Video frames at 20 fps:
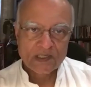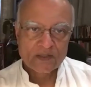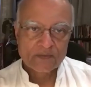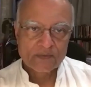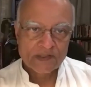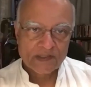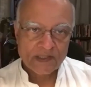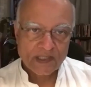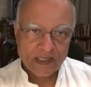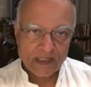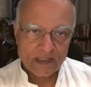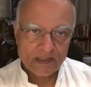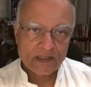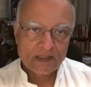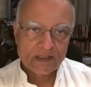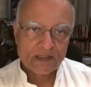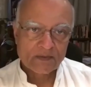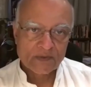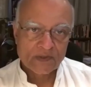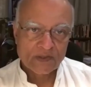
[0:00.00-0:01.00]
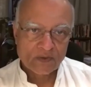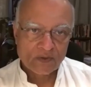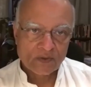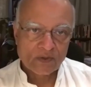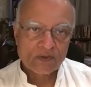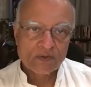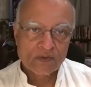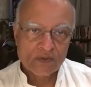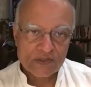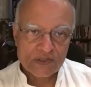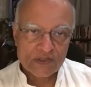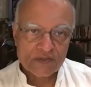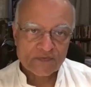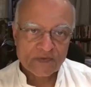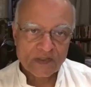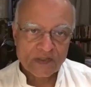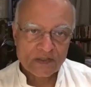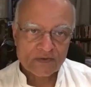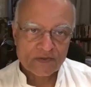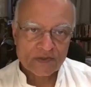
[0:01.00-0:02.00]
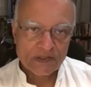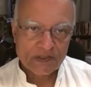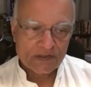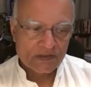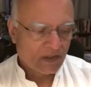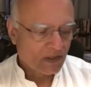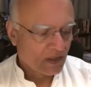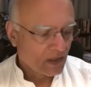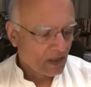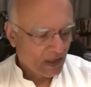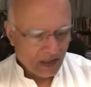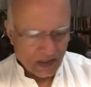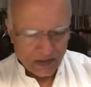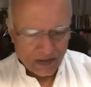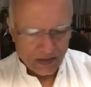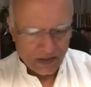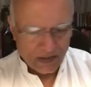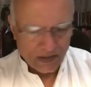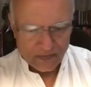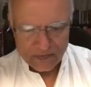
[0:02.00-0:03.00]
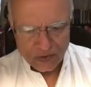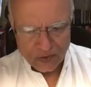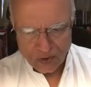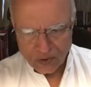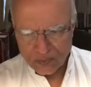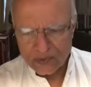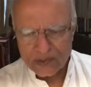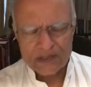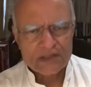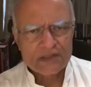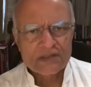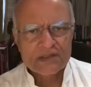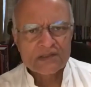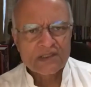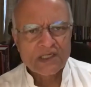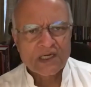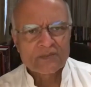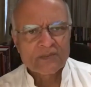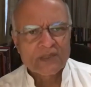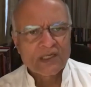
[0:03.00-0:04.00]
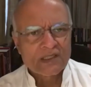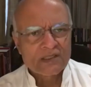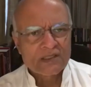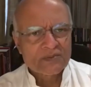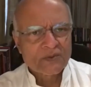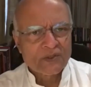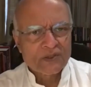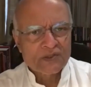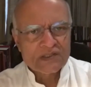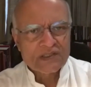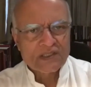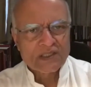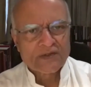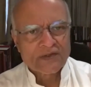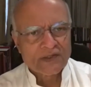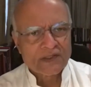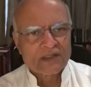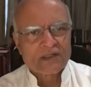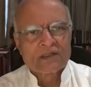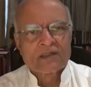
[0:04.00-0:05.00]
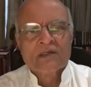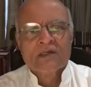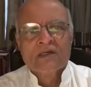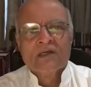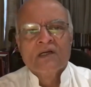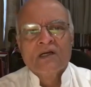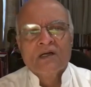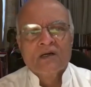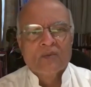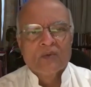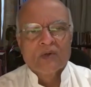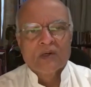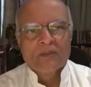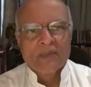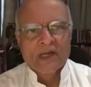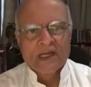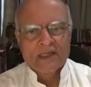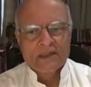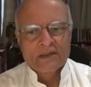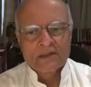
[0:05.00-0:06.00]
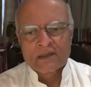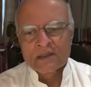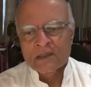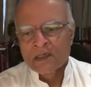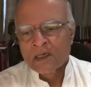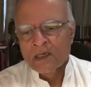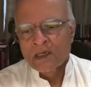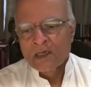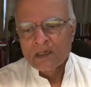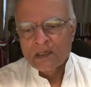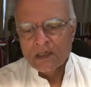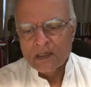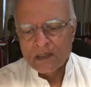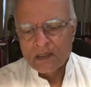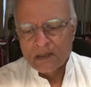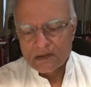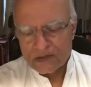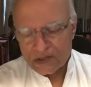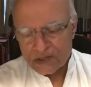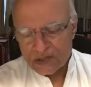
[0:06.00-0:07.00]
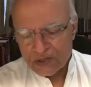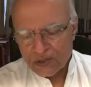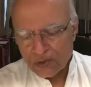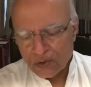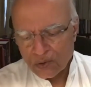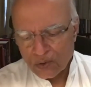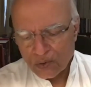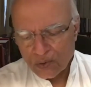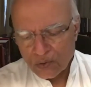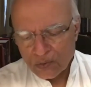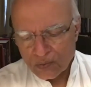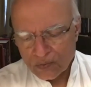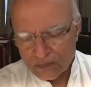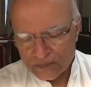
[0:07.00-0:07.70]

with Canada, with a whole host of countries. Even Norwegian salmon exports, I think, were banned. So